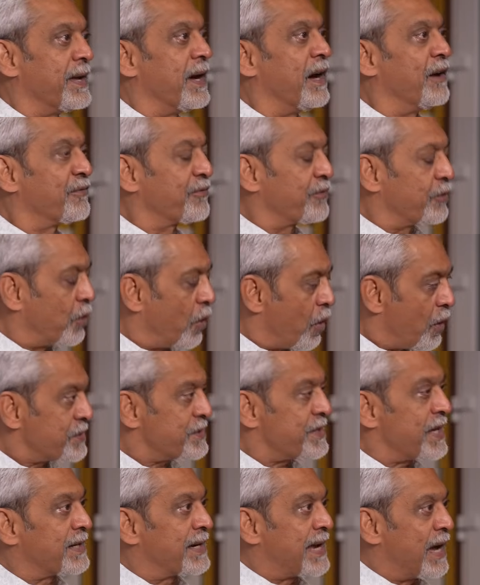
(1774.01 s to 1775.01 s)
Of course,
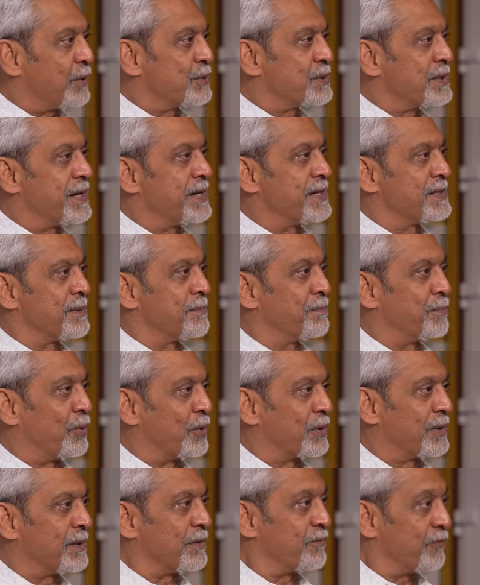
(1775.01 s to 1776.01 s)
that counseling is
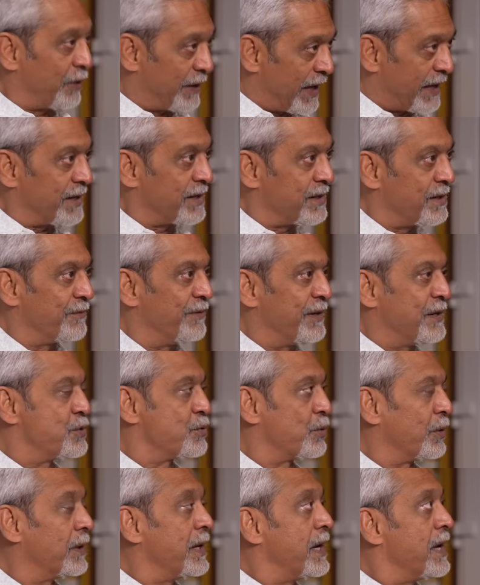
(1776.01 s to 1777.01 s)
important for that
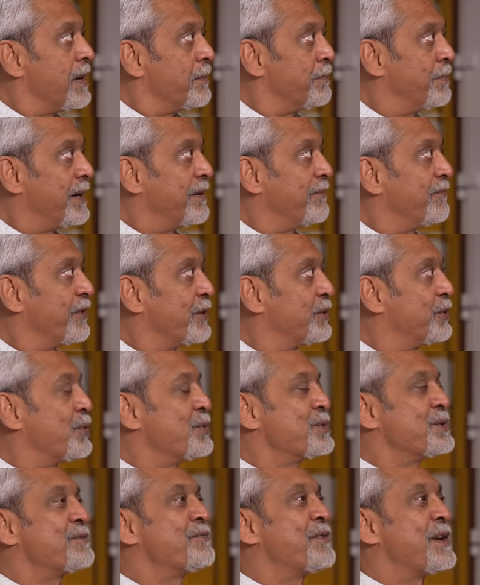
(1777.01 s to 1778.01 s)
individual. But for
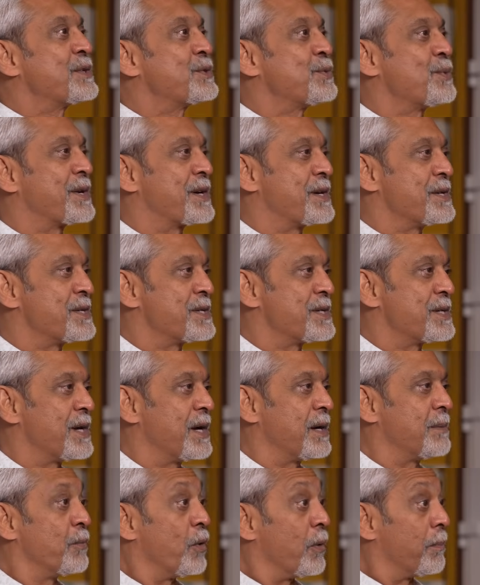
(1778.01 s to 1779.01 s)
those of us who are
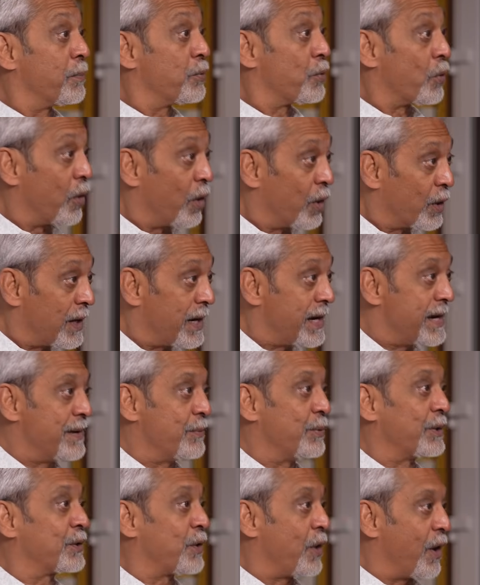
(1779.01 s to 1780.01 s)
concerned more broadly
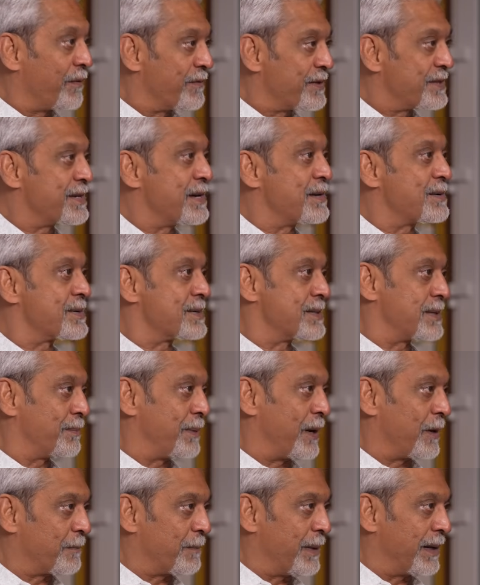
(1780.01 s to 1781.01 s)
with conversations
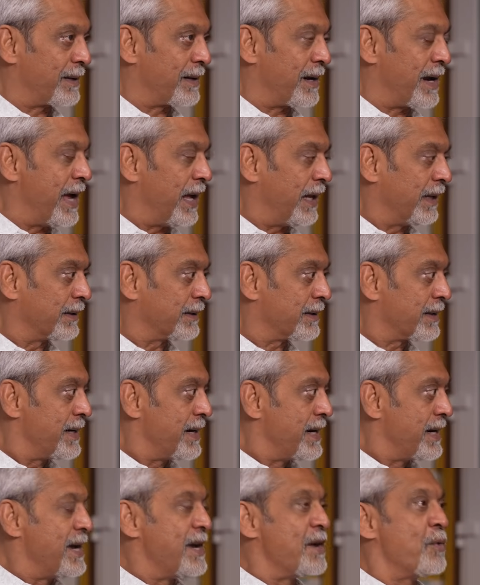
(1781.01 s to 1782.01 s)
about mental health,
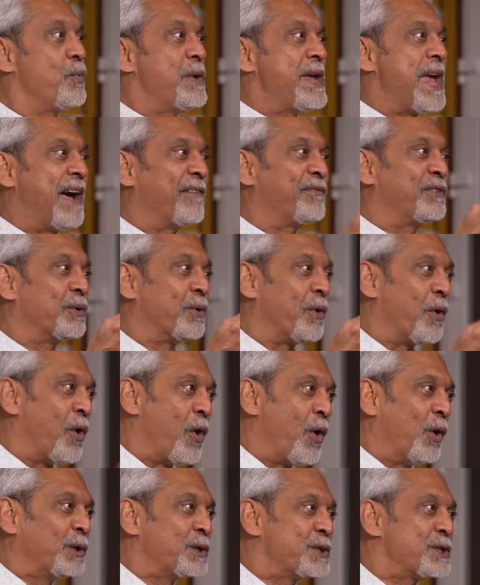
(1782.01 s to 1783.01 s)
we have to
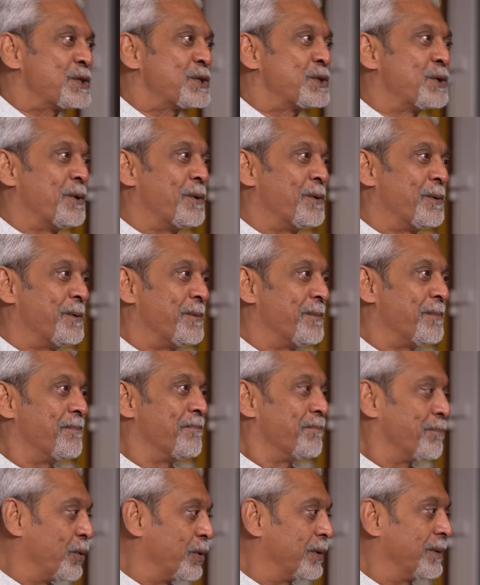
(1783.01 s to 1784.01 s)
also
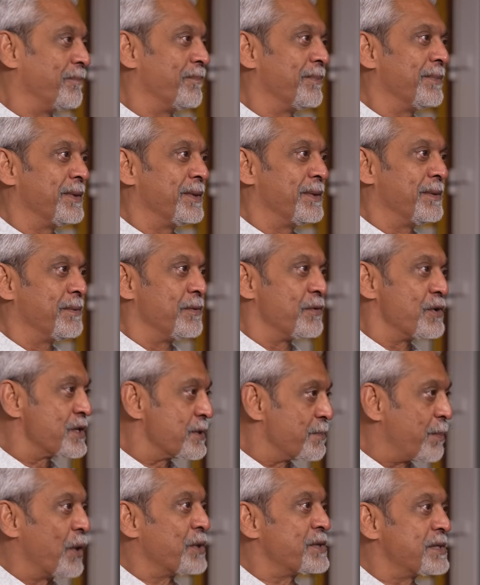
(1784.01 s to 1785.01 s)
put the
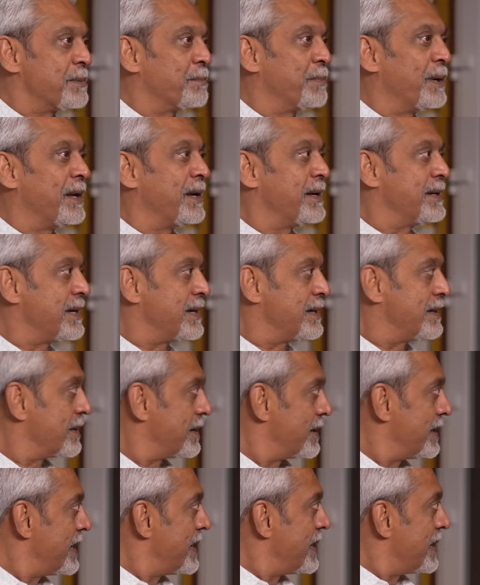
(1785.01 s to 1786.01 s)
responsibility
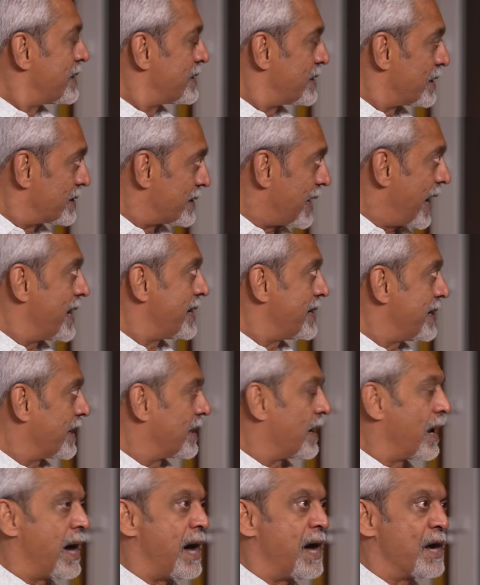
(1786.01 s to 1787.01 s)
to society at
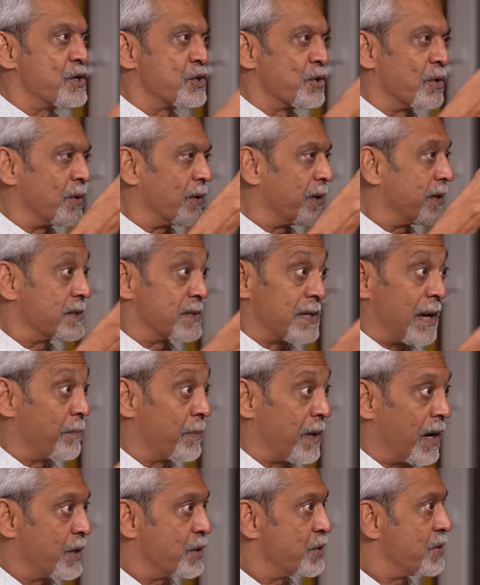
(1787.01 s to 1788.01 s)
large, or in some
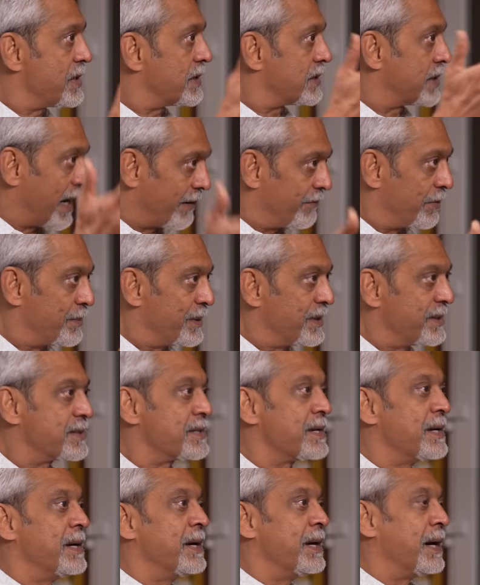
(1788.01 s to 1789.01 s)
countries, governments,
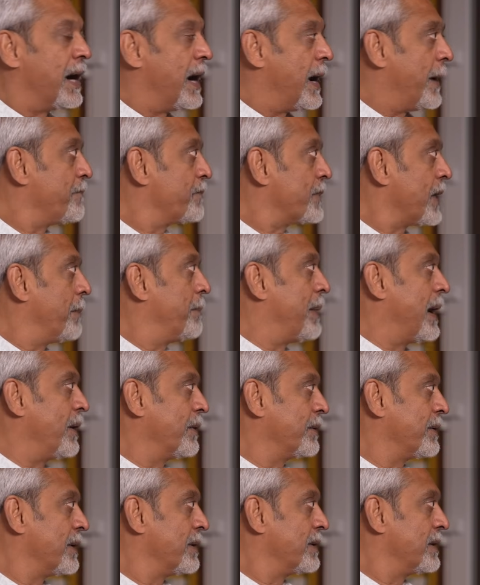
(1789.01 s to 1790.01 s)

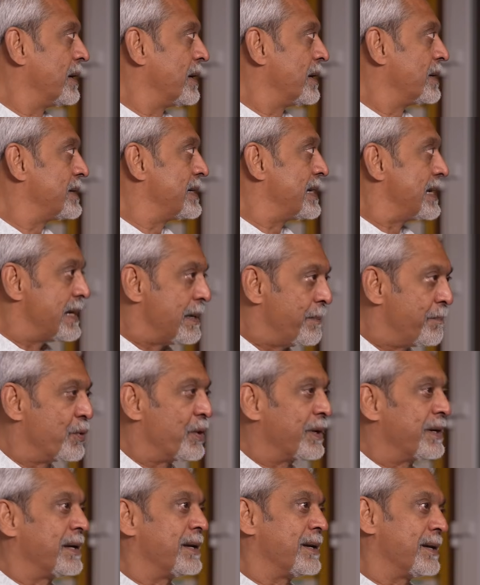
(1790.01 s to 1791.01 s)
about the
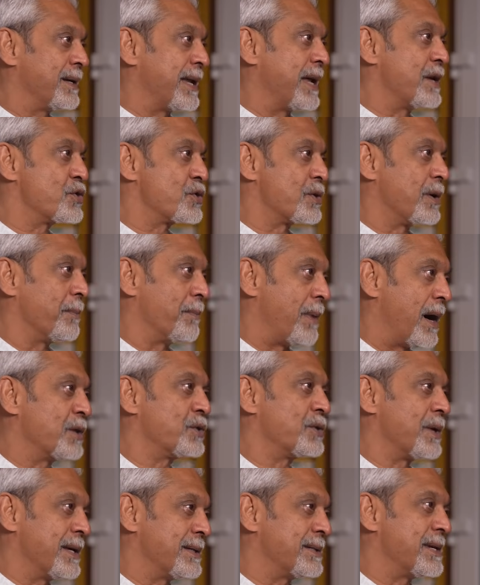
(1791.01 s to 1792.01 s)
deliberate and intentional
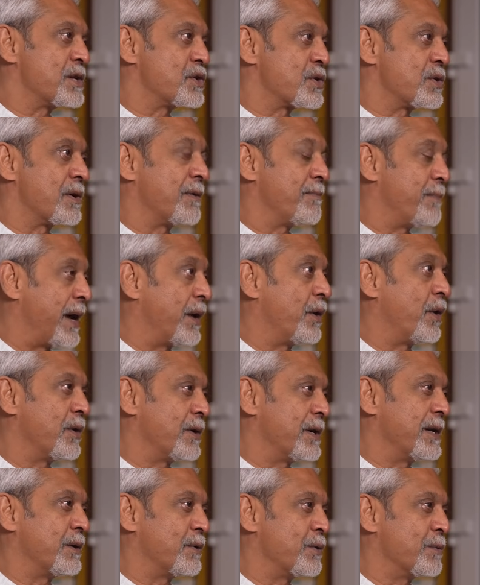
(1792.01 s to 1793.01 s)
marginalization of
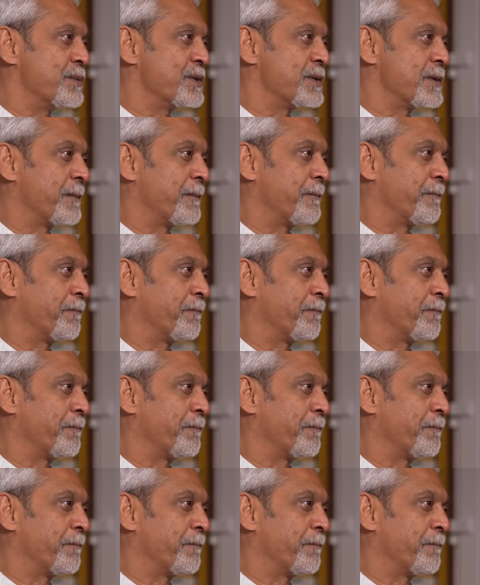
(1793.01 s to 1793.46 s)
minority groups.